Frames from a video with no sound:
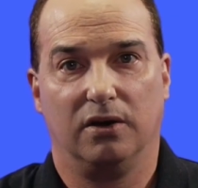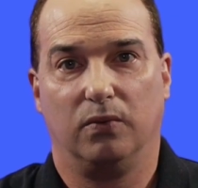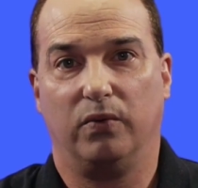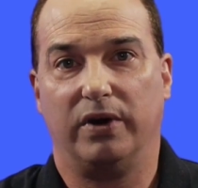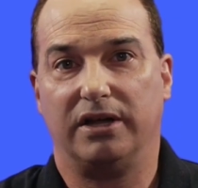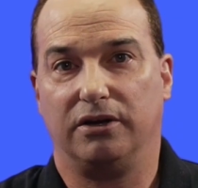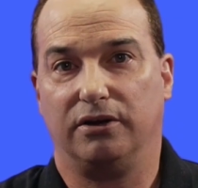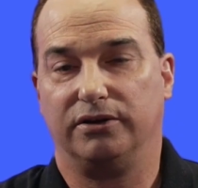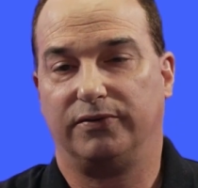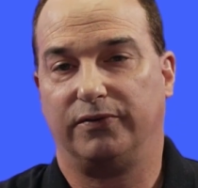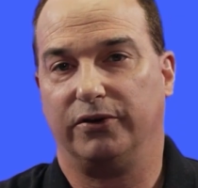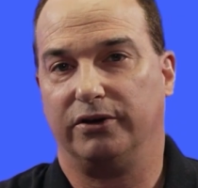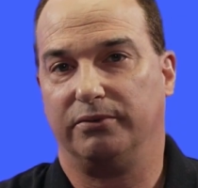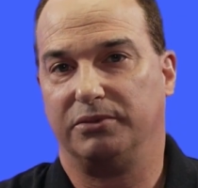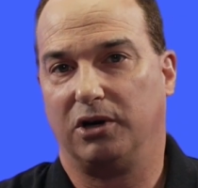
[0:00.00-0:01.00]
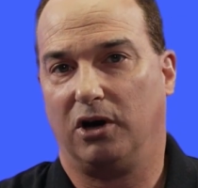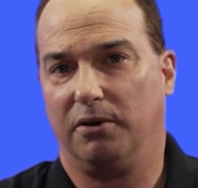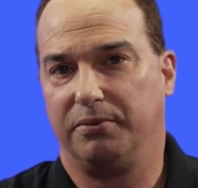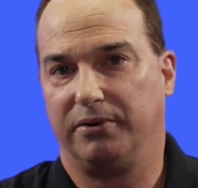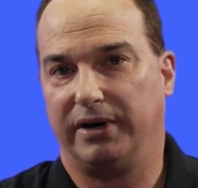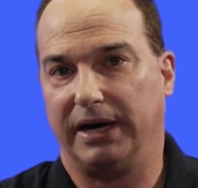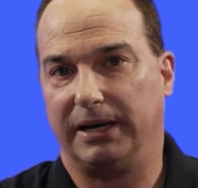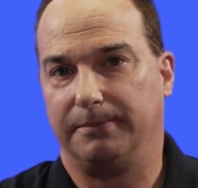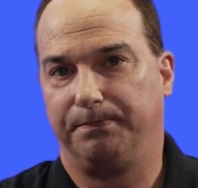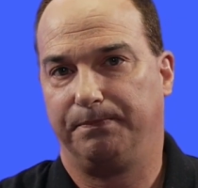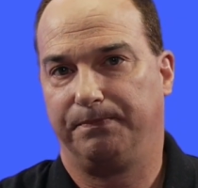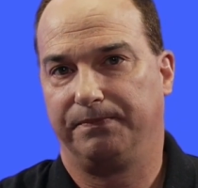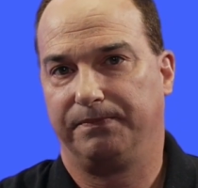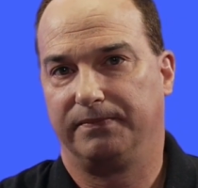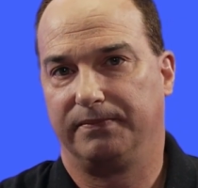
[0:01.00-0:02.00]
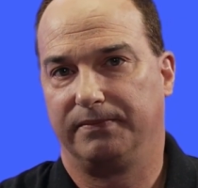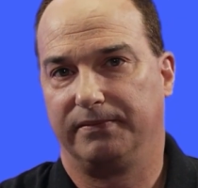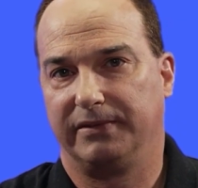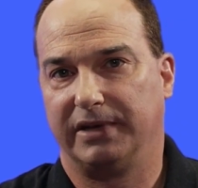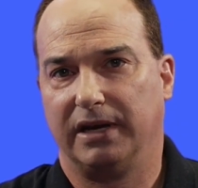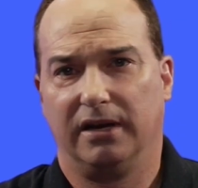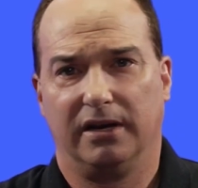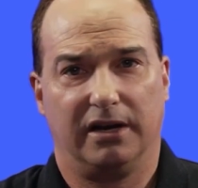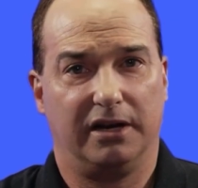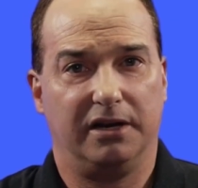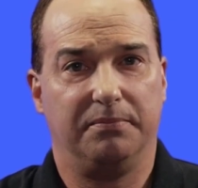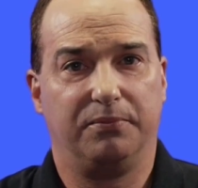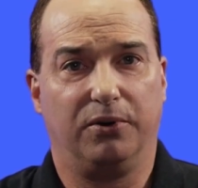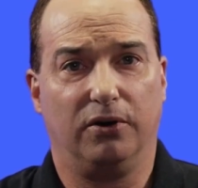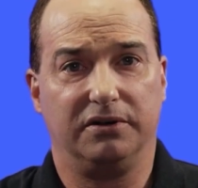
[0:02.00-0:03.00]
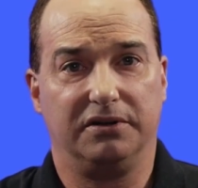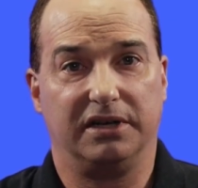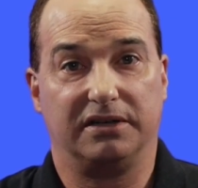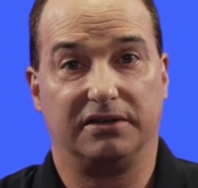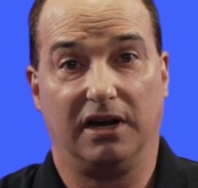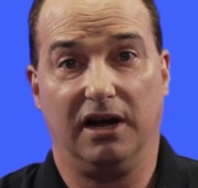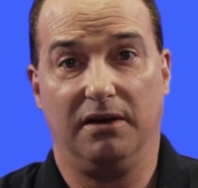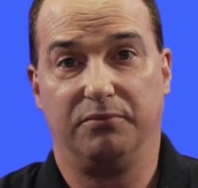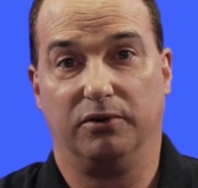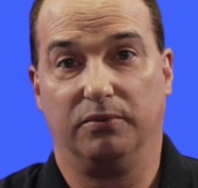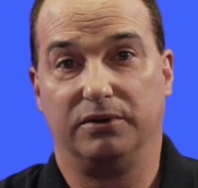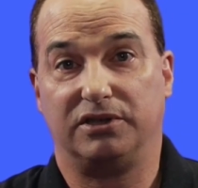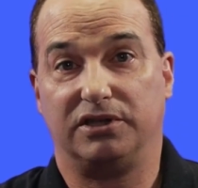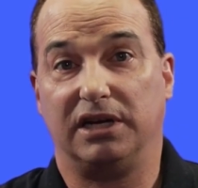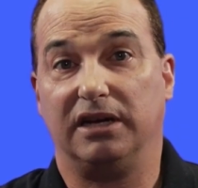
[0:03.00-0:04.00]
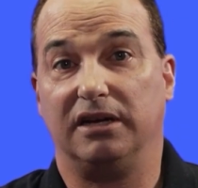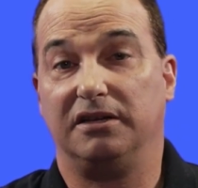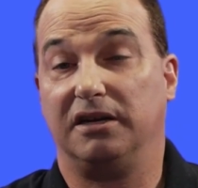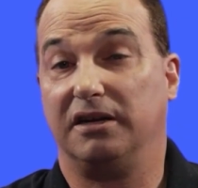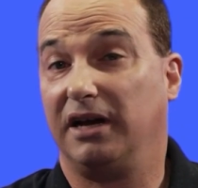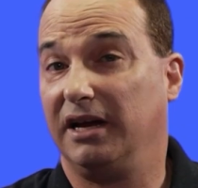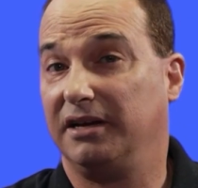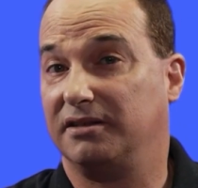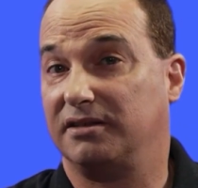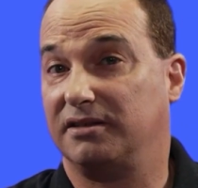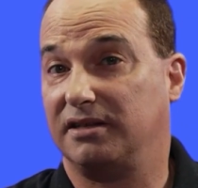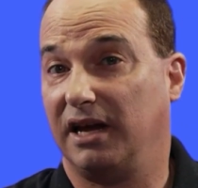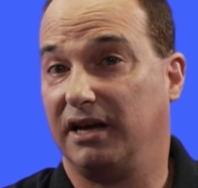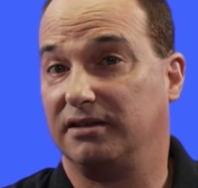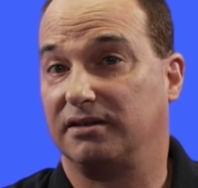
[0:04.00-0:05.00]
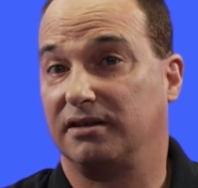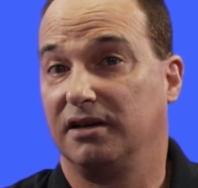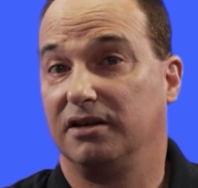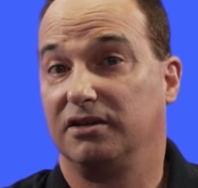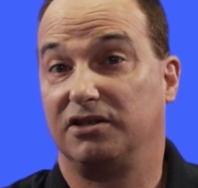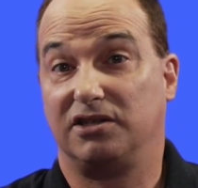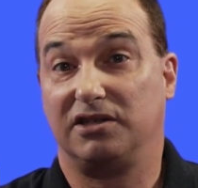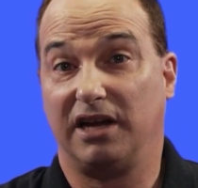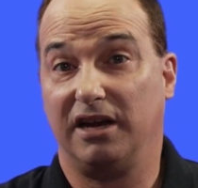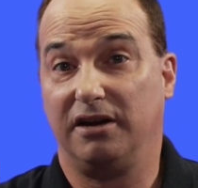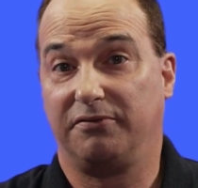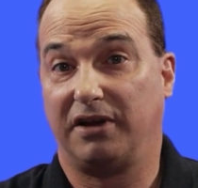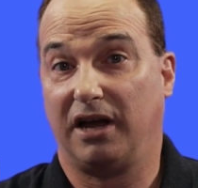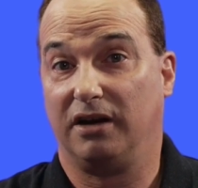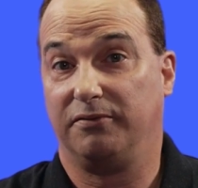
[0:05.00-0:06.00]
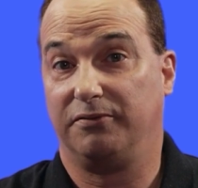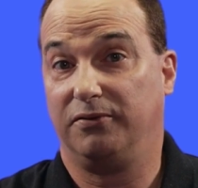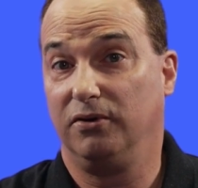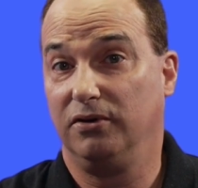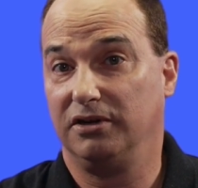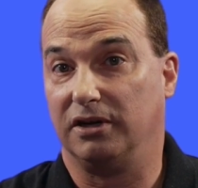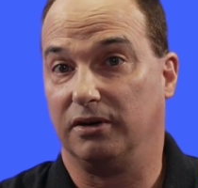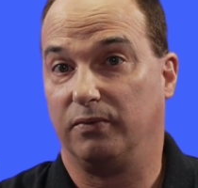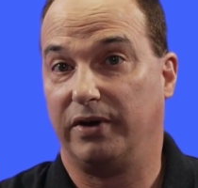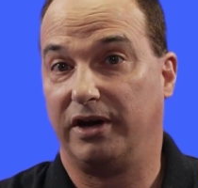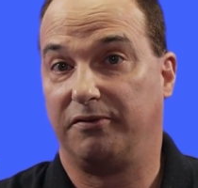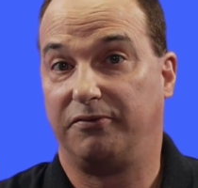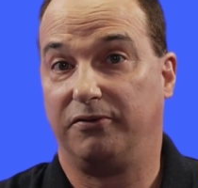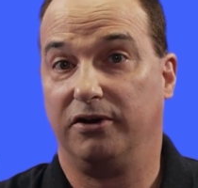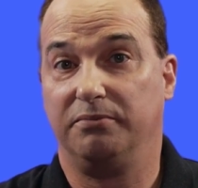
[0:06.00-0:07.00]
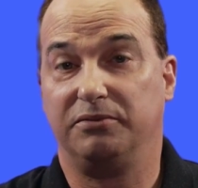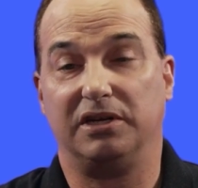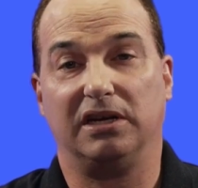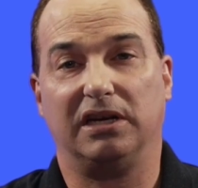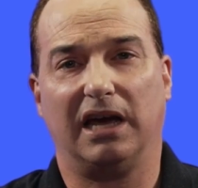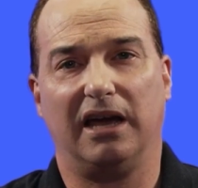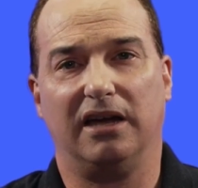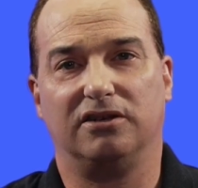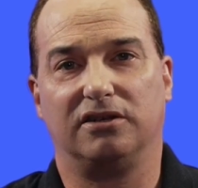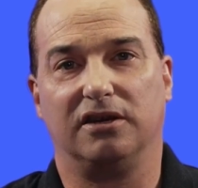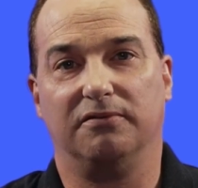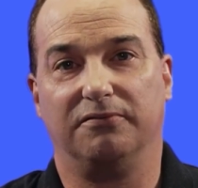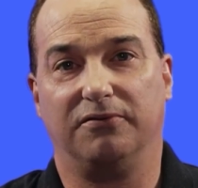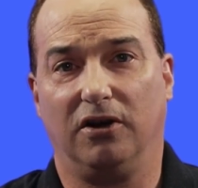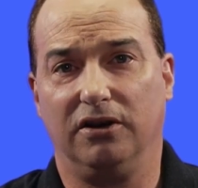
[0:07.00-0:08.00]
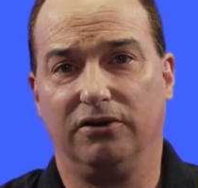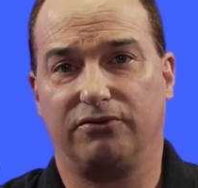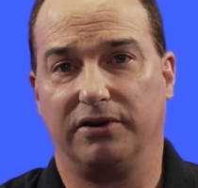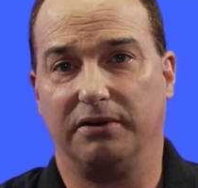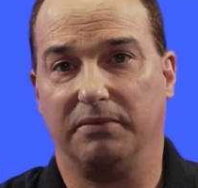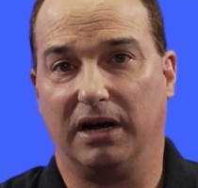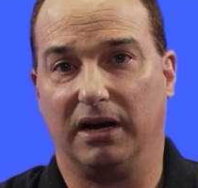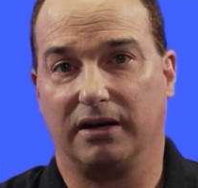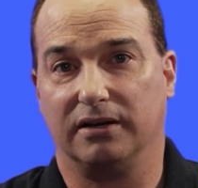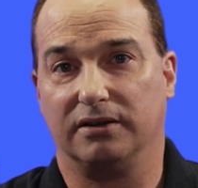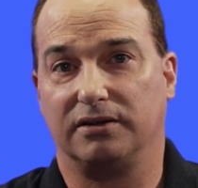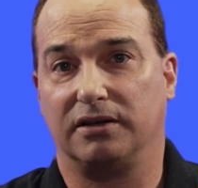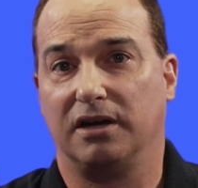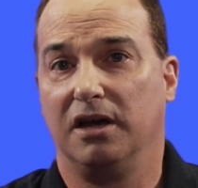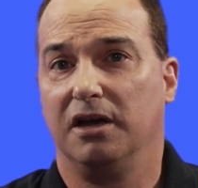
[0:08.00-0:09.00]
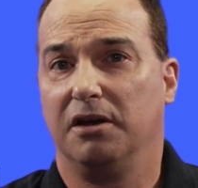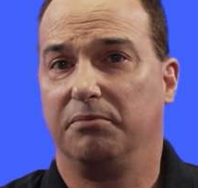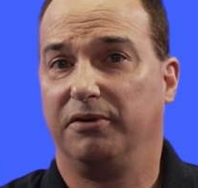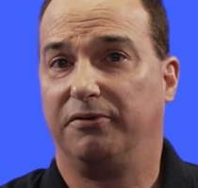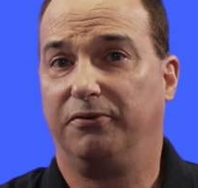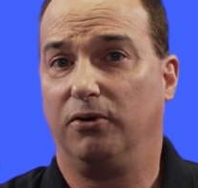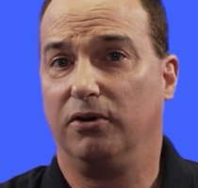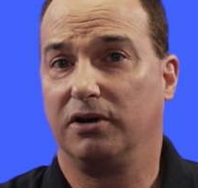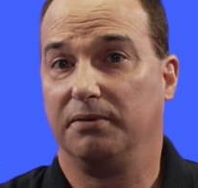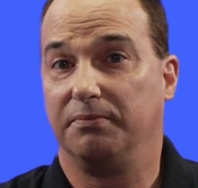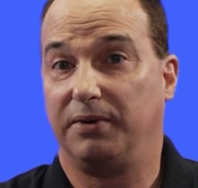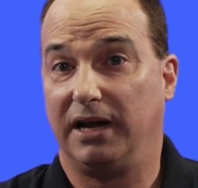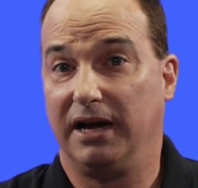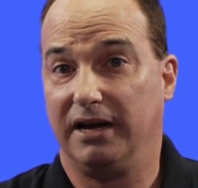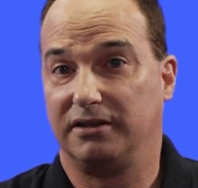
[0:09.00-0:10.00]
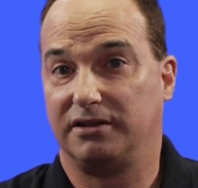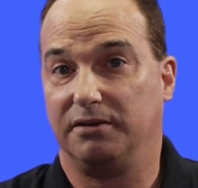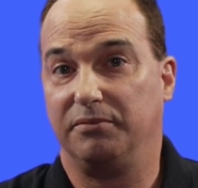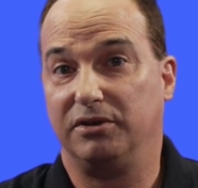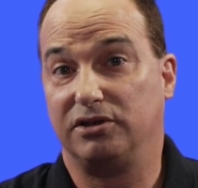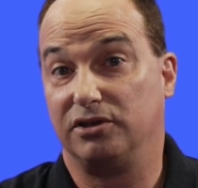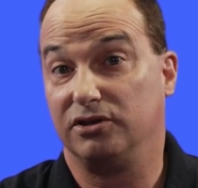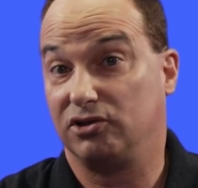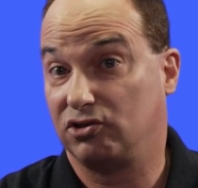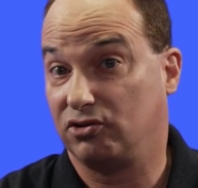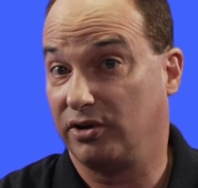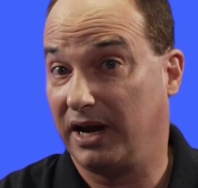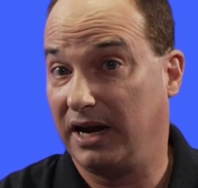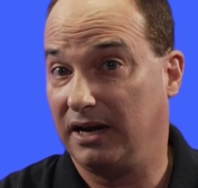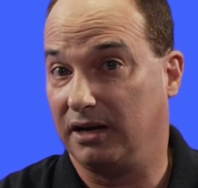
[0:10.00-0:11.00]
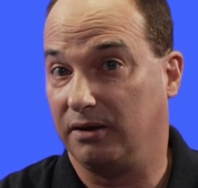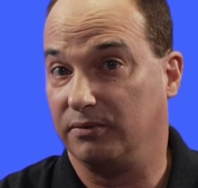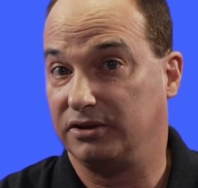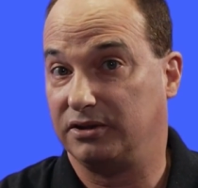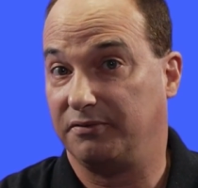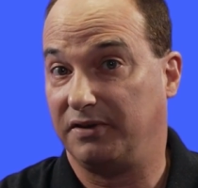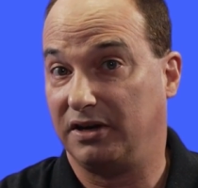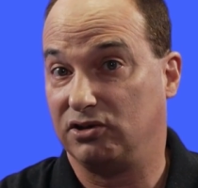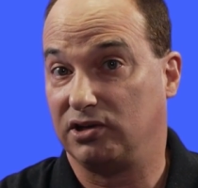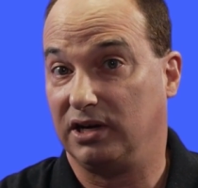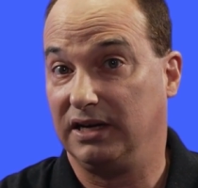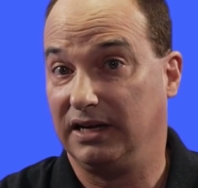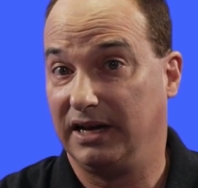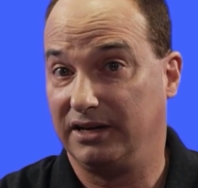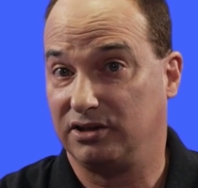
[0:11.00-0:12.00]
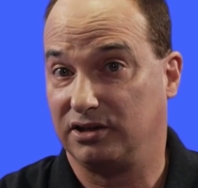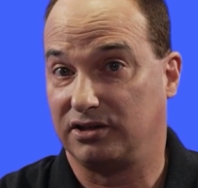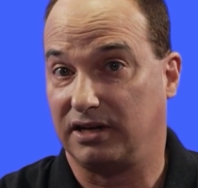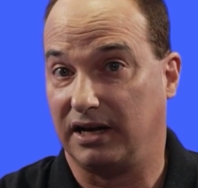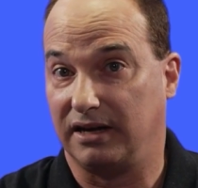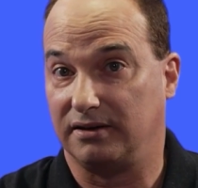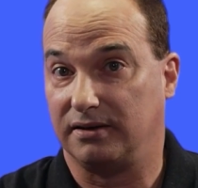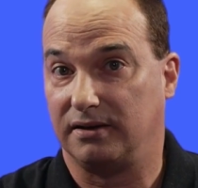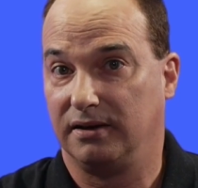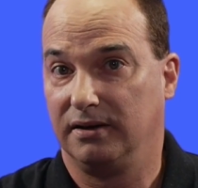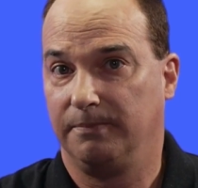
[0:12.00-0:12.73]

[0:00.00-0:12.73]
where those firms operate. An important example was seen in the United States state of California, where firms engaged in voluntary markets before compliance emissions trading was eventually legislated.